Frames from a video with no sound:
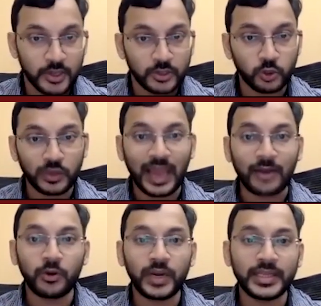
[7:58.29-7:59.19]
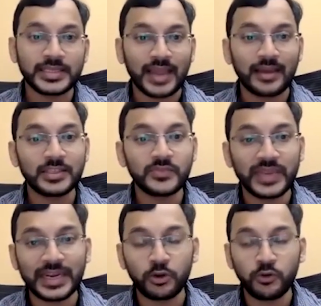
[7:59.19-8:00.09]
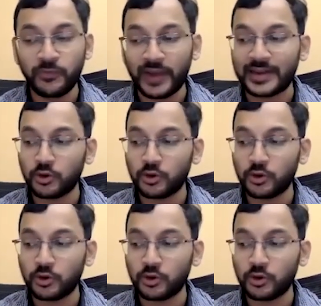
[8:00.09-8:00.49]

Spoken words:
So to calculate these angles, we need to find